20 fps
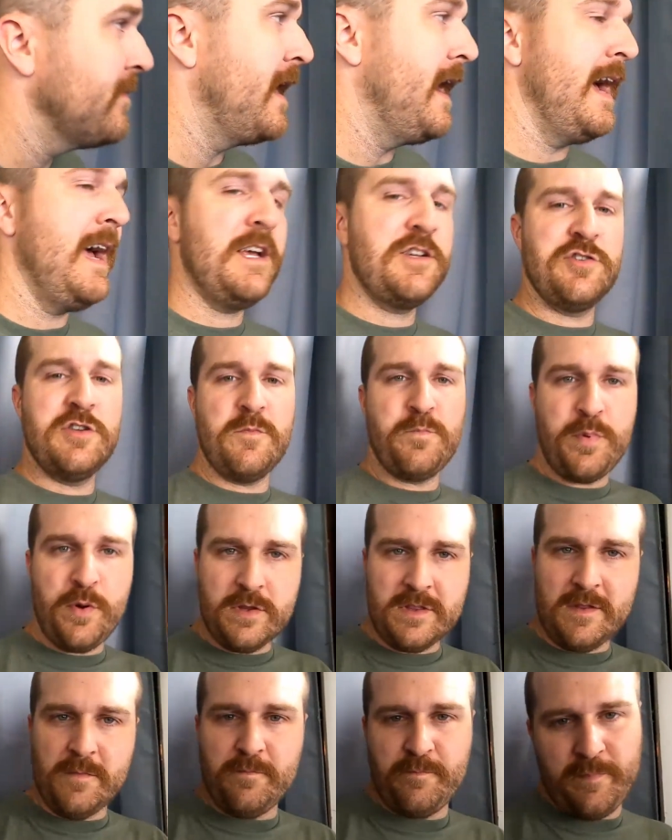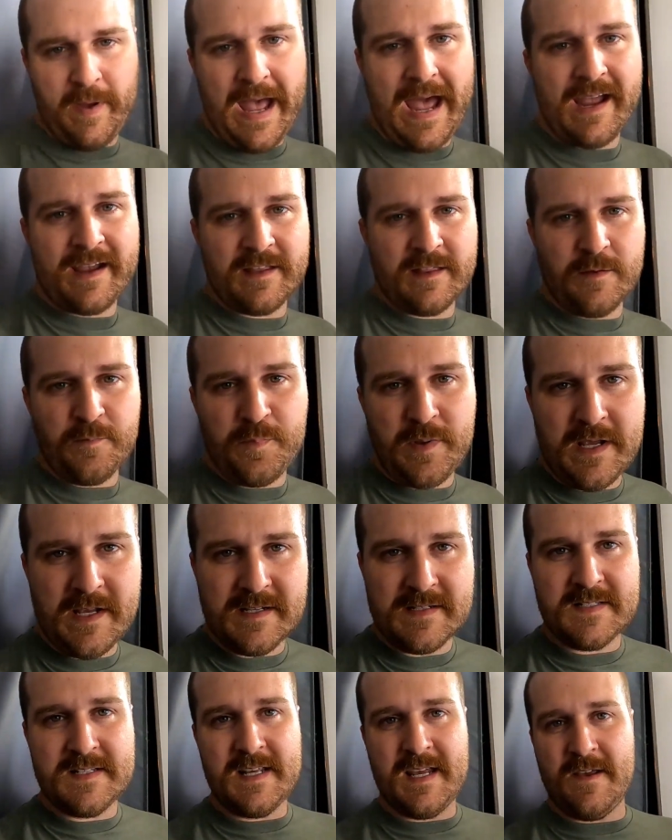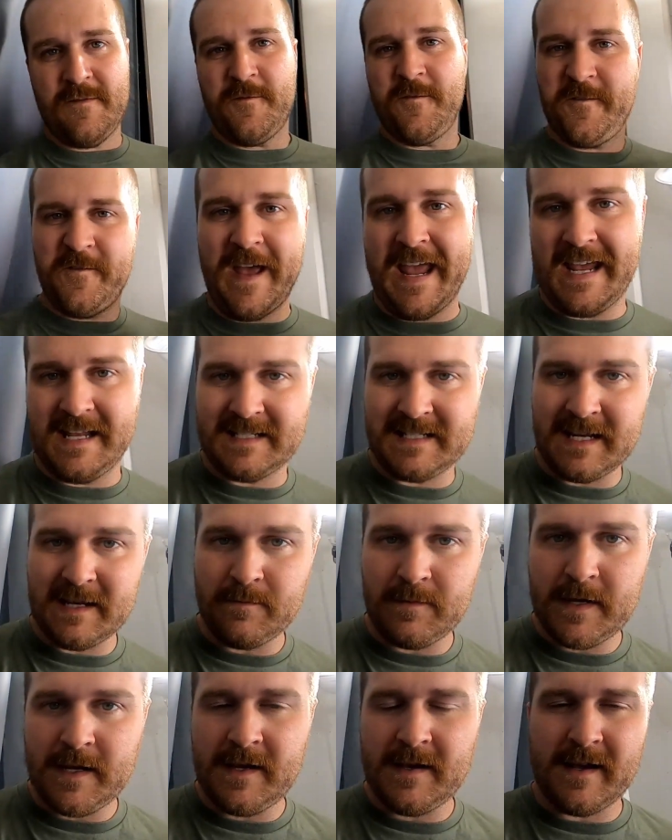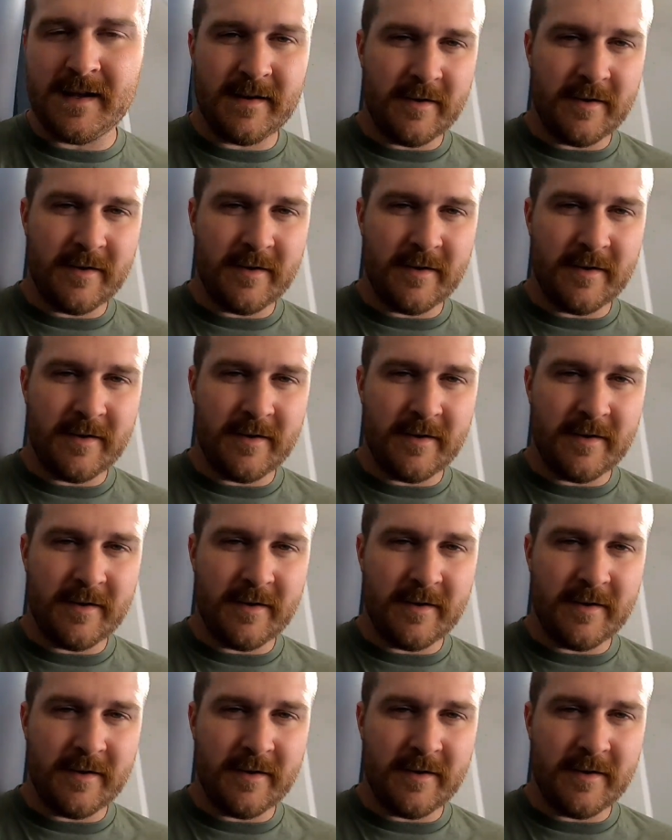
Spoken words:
I actually put the back of the PC facing me.